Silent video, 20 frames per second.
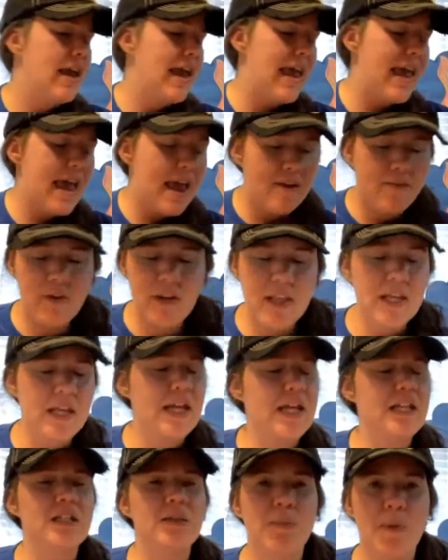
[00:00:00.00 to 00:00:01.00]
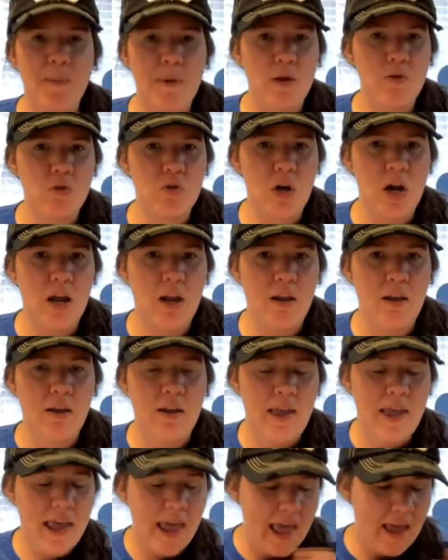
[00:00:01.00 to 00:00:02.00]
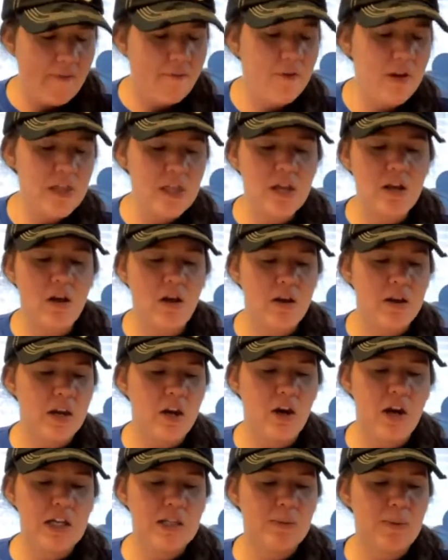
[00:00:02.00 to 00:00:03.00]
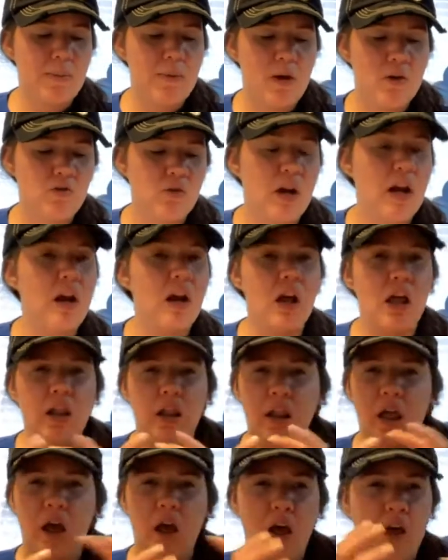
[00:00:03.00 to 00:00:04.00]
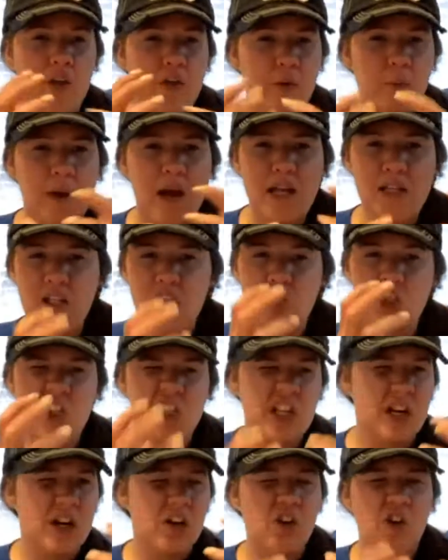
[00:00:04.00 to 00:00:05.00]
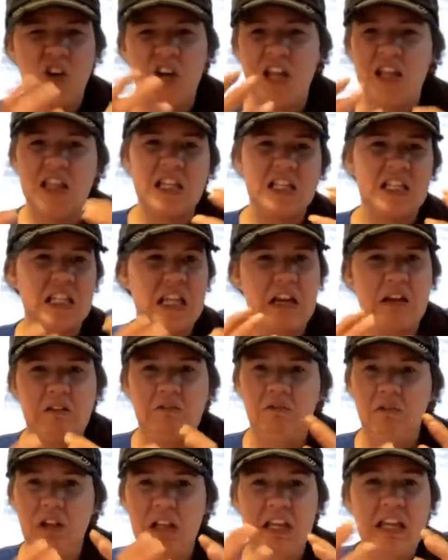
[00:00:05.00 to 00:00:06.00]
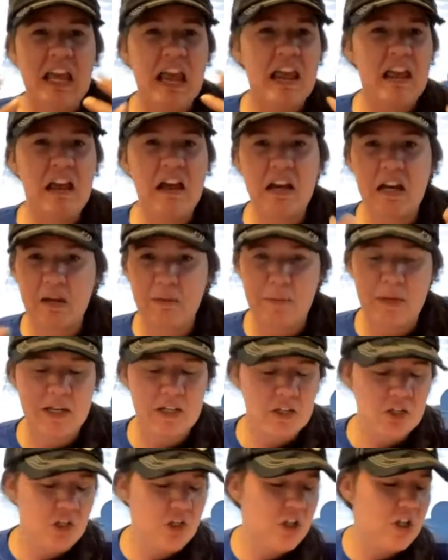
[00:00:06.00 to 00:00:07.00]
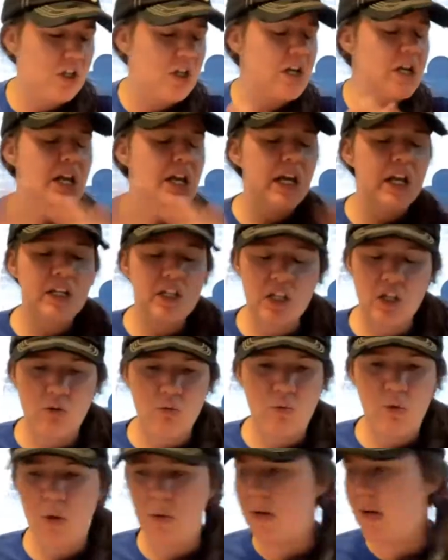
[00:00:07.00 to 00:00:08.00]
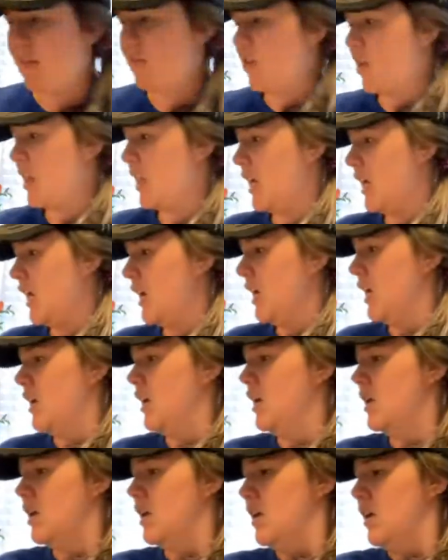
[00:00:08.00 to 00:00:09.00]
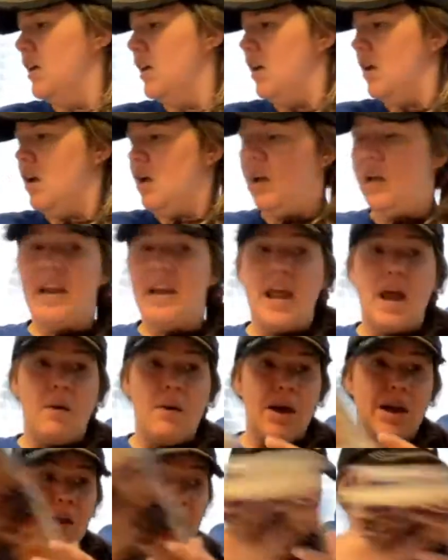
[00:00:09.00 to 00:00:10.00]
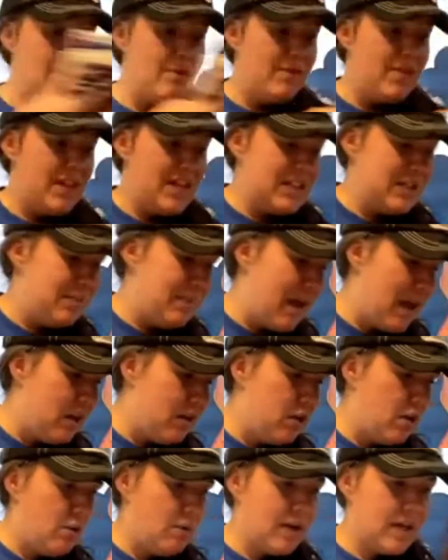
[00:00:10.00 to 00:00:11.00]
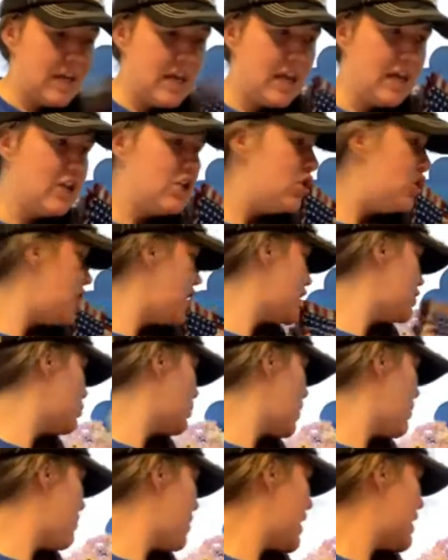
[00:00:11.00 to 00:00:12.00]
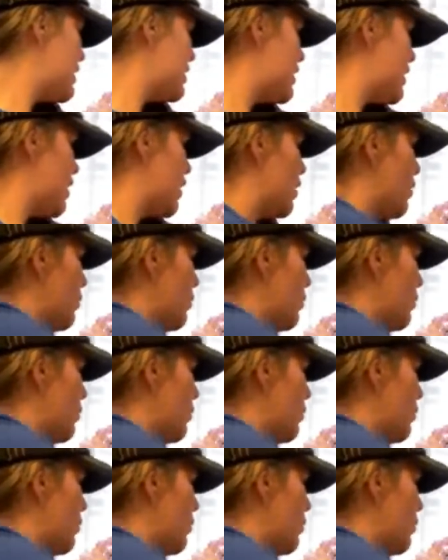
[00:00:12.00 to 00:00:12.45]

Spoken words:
Everything has to be bone dry. Everything on here has to be bone dry. Otherwise, it's just going to create this like really chaotic mixture. And it's going to ruin everything. Now I can move this back. No, I can't. She has wet paint there.